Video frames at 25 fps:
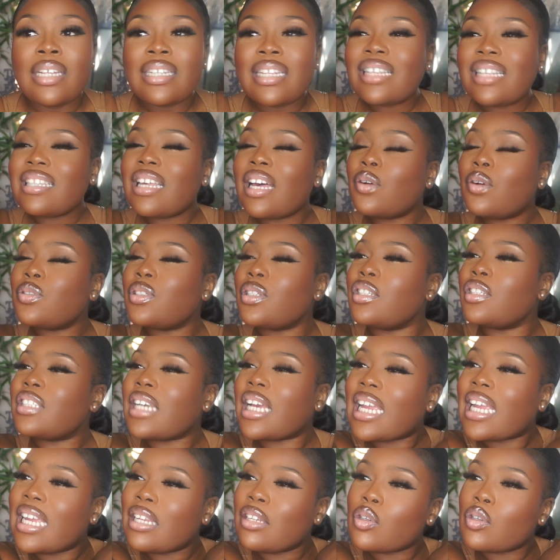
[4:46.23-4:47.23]
That's how the
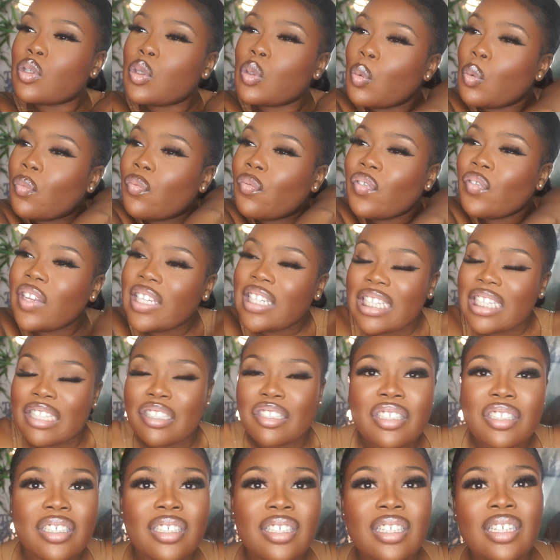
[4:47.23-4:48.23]
jacket just looked
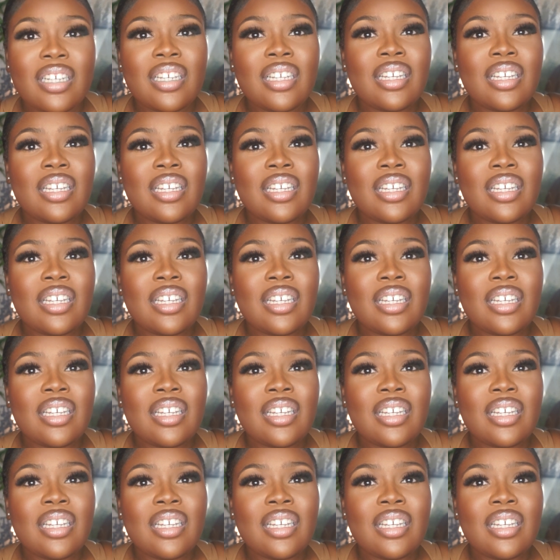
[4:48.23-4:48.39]
finished.